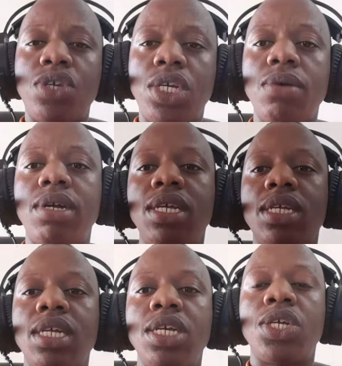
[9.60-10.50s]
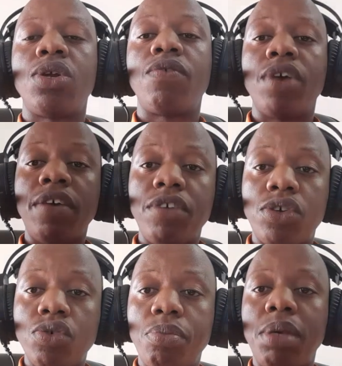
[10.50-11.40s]
T1 International, for every
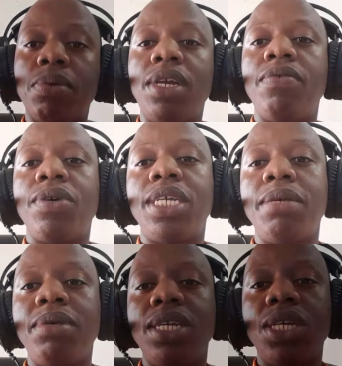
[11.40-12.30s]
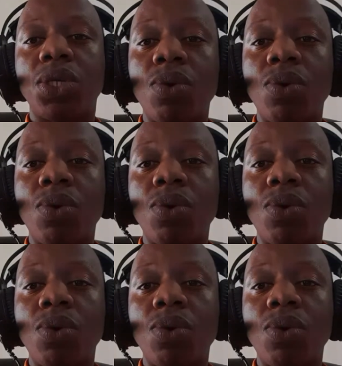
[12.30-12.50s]
two people living with diabetes,